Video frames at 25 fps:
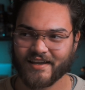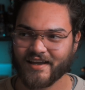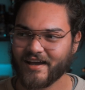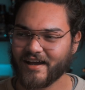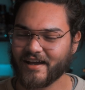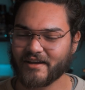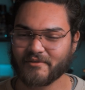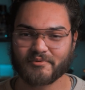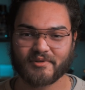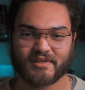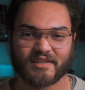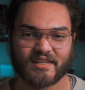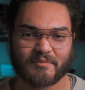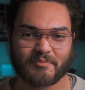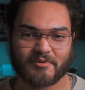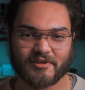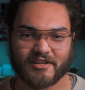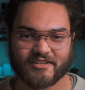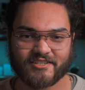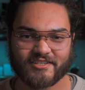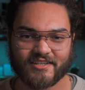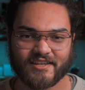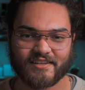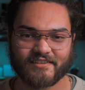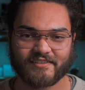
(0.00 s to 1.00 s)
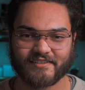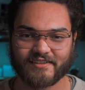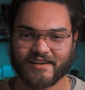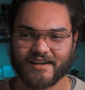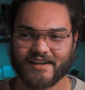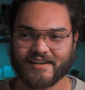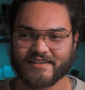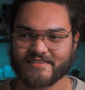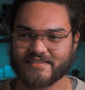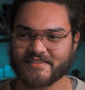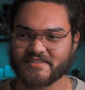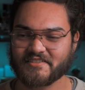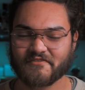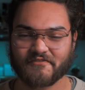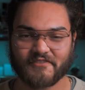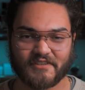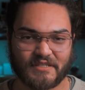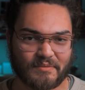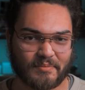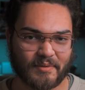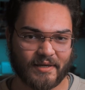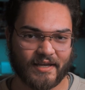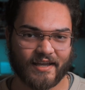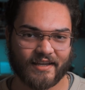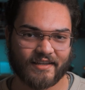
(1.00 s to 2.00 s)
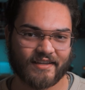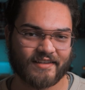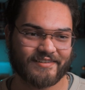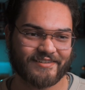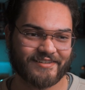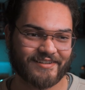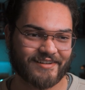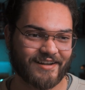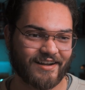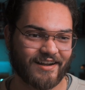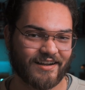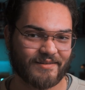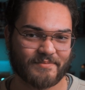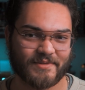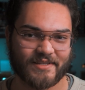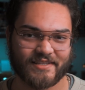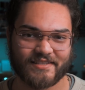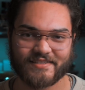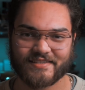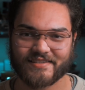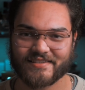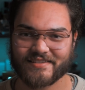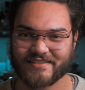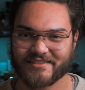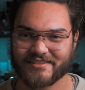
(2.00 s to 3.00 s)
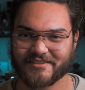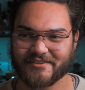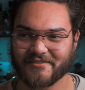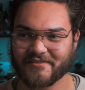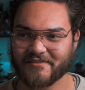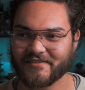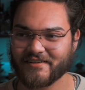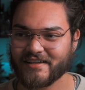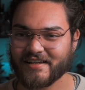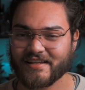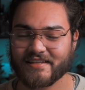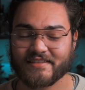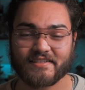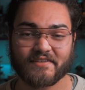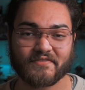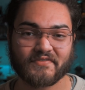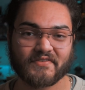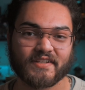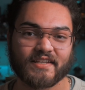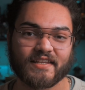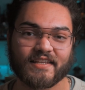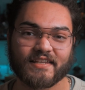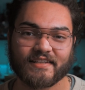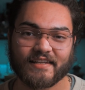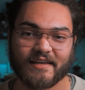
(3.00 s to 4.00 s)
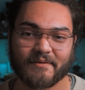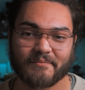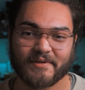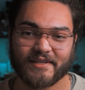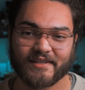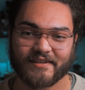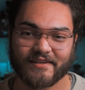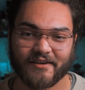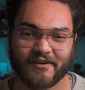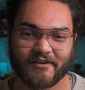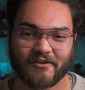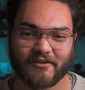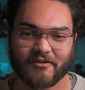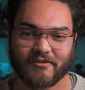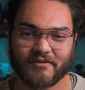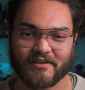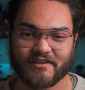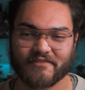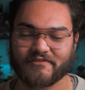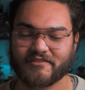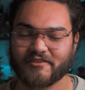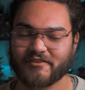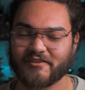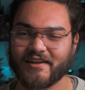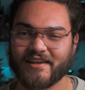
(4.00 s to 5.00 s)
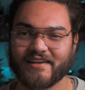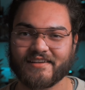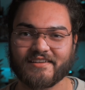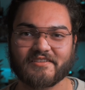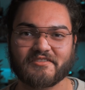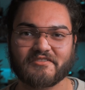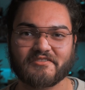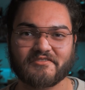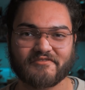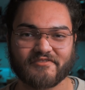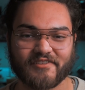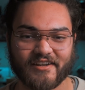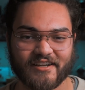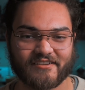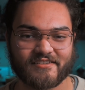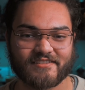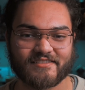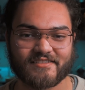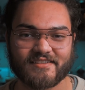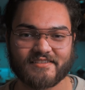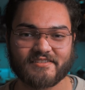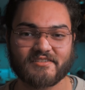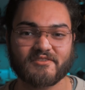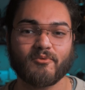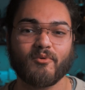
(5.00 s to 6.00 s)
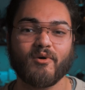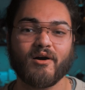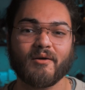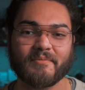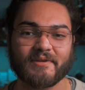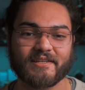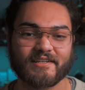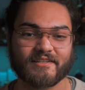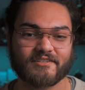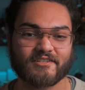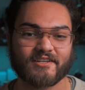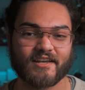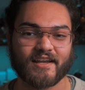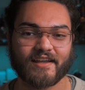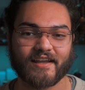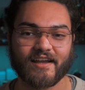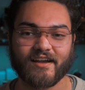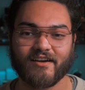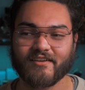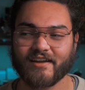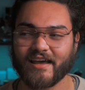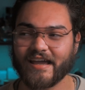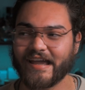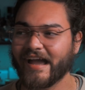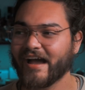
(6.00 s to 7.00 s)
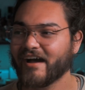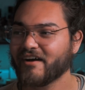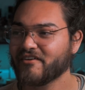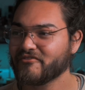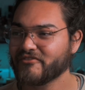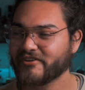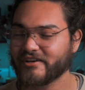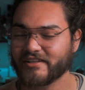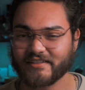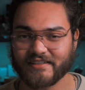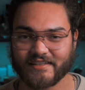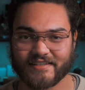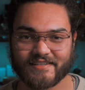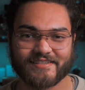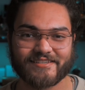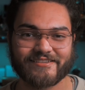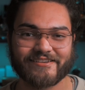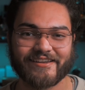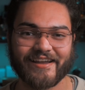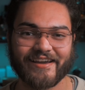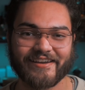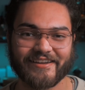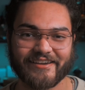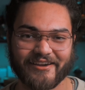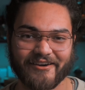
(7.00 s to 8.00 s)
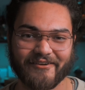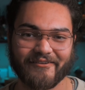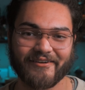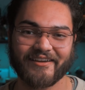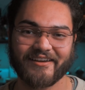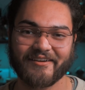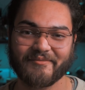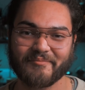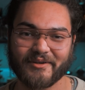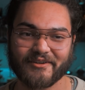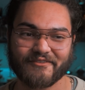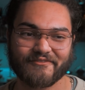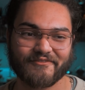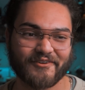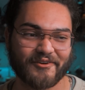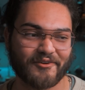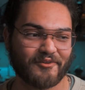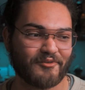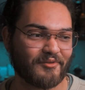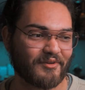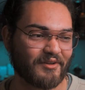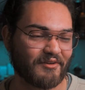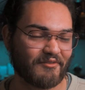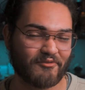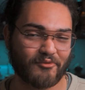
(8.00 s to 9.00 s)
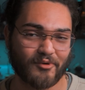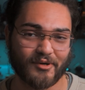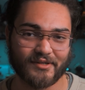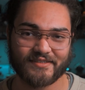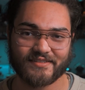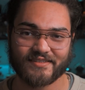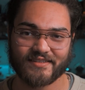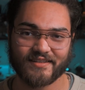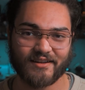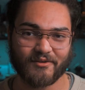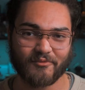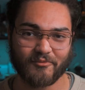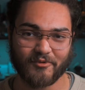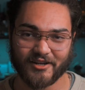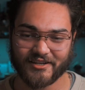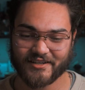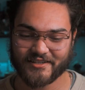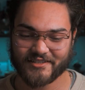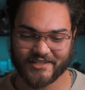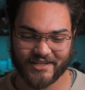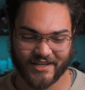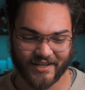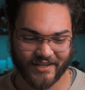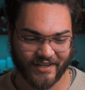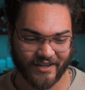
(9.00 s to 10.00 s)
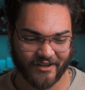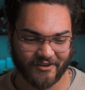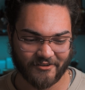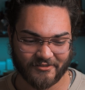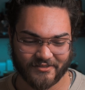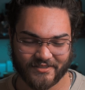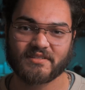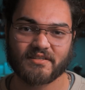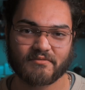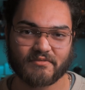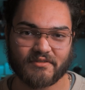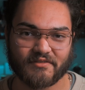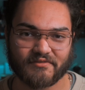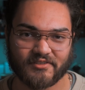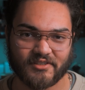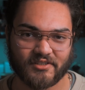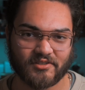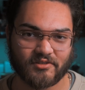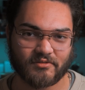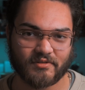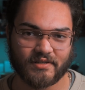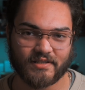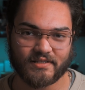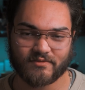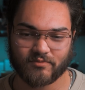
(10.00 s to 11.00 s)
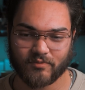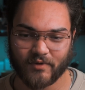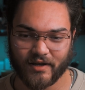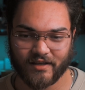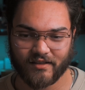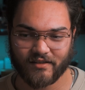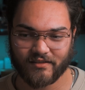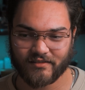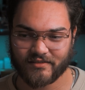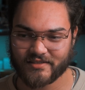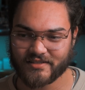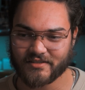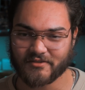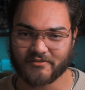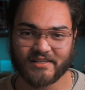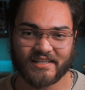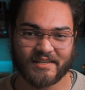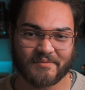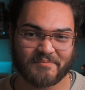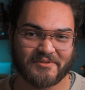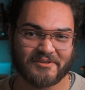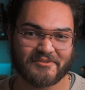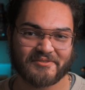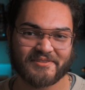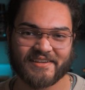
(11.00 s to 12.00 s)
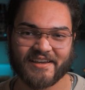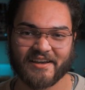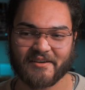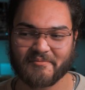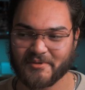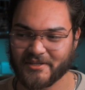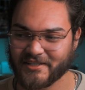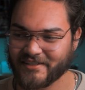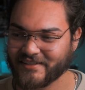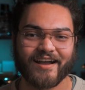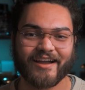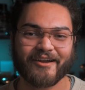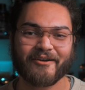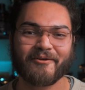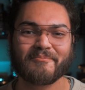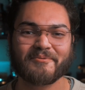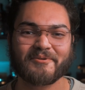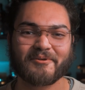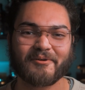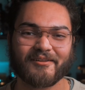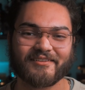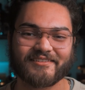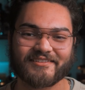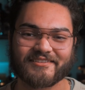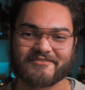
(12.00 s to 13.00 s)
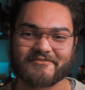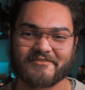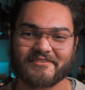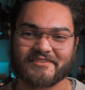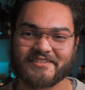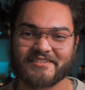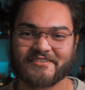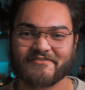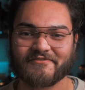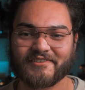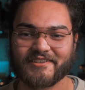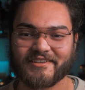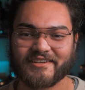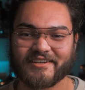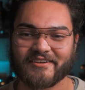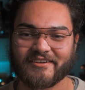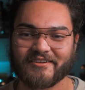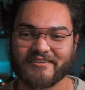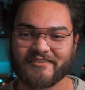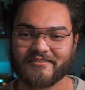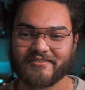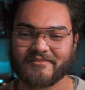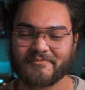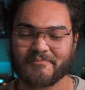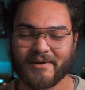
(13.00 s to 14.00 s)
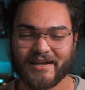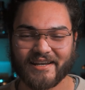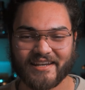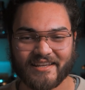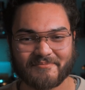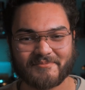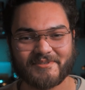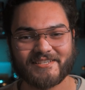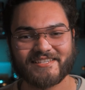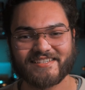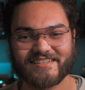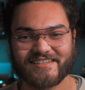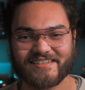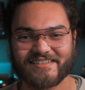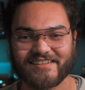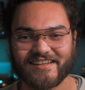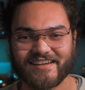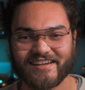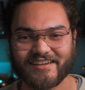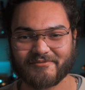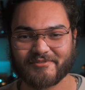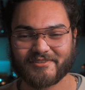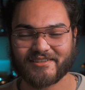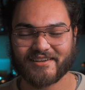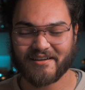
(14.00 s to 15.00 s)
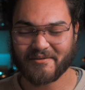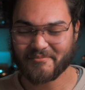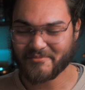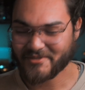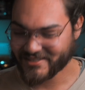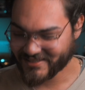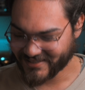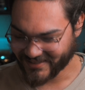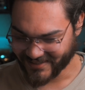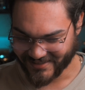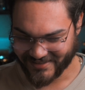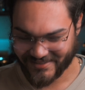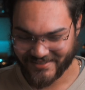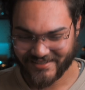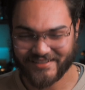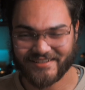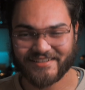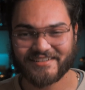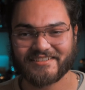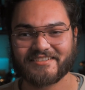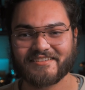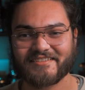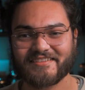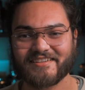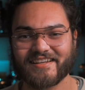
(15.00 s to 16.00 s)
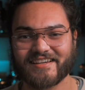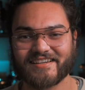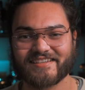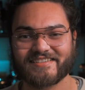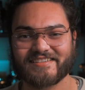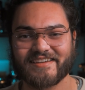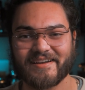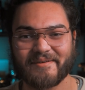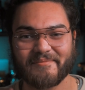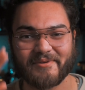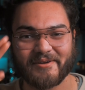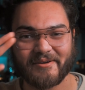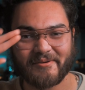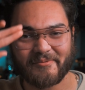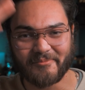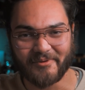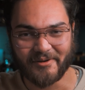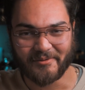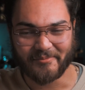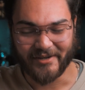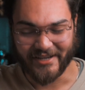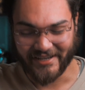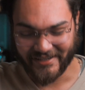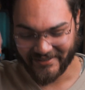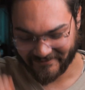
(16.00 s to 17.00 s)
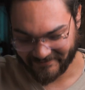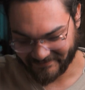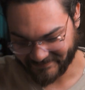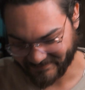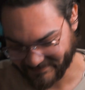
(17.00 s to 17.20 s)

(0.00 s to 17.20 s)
I really appreciate your guys' feedback and your comments, so definitely let me know if there are any other fragrances you want me to check out. I have a list kind of going on my phone of ones that I want to check out to review as well, so keep those coming. I hope you all enjoyed this video. My name is Eli with Common Sense, and until the next time, bye-bye.